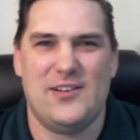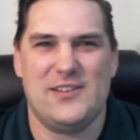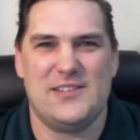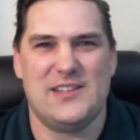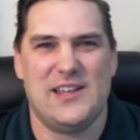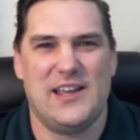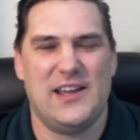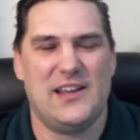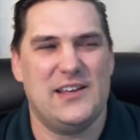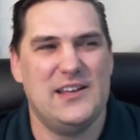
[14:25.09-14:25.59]
It's
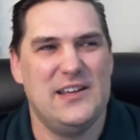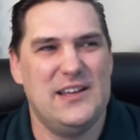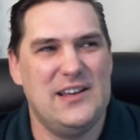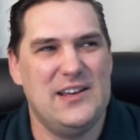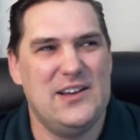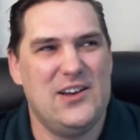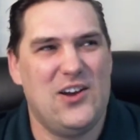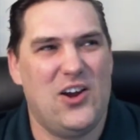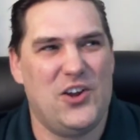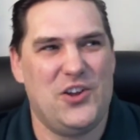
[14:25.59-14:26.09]
like,
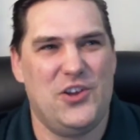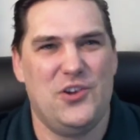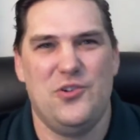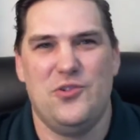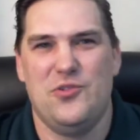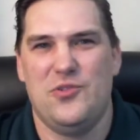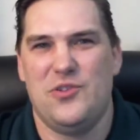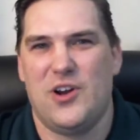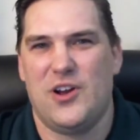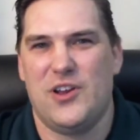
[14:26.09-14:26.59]
are
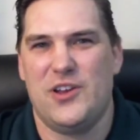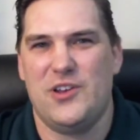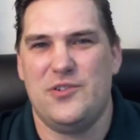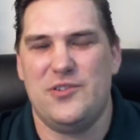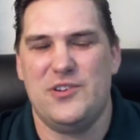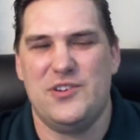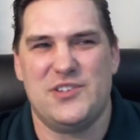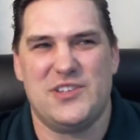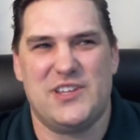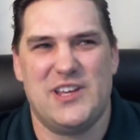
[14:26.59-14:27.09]
you
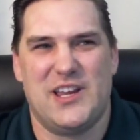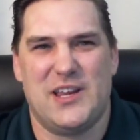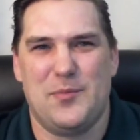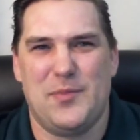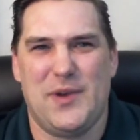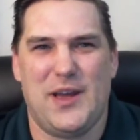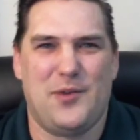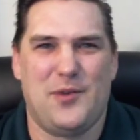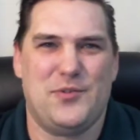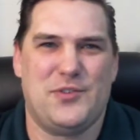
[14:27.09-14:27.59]
just kicking
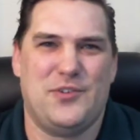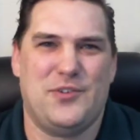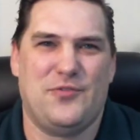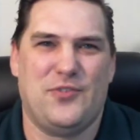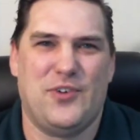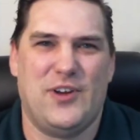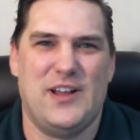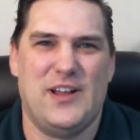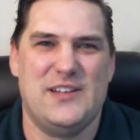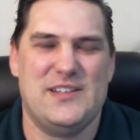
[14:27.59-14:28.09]
back with your
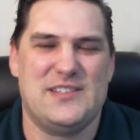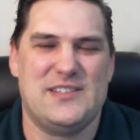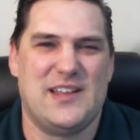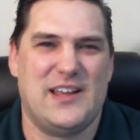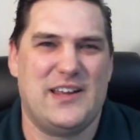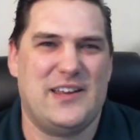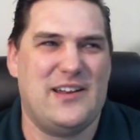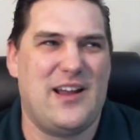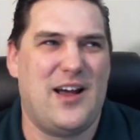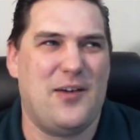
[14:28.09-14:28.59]
friends,
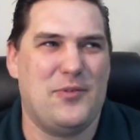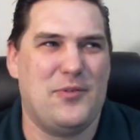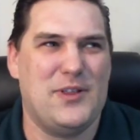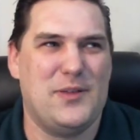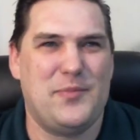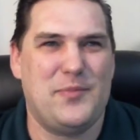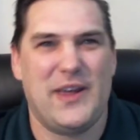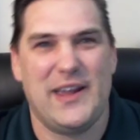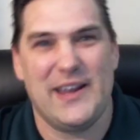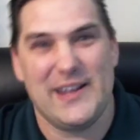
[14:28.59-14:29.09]
like not
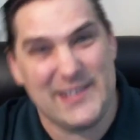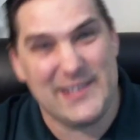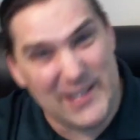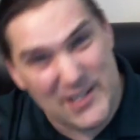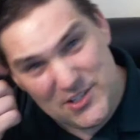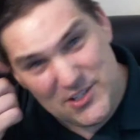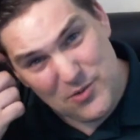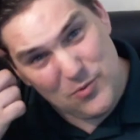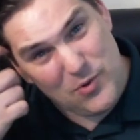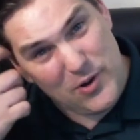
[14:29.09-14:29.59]
really paying
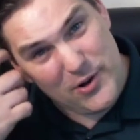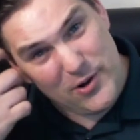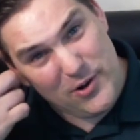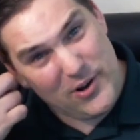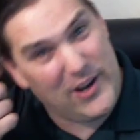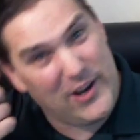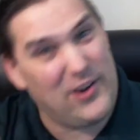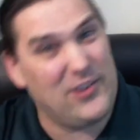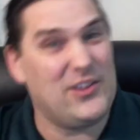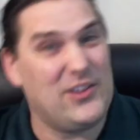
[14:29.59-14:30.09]
attention while you're
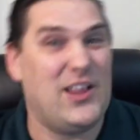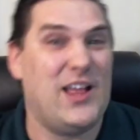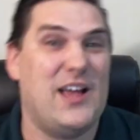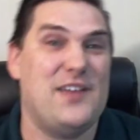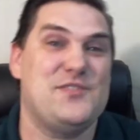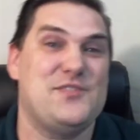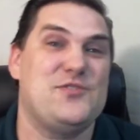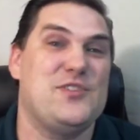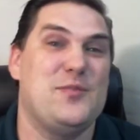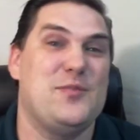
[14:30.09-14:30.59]
here in the
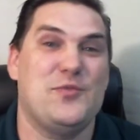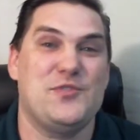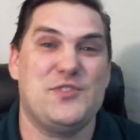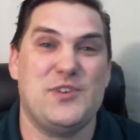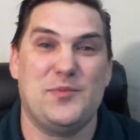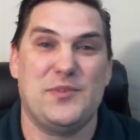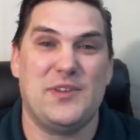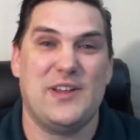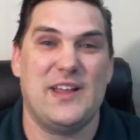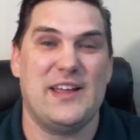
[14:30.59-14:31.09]
live stream or
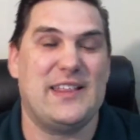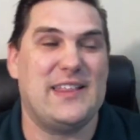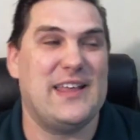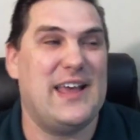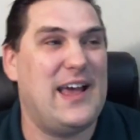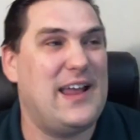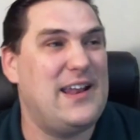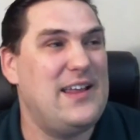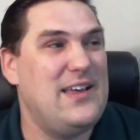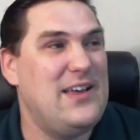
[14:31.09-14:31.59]
something like
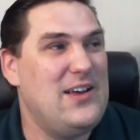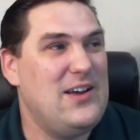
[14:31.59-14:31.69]
that?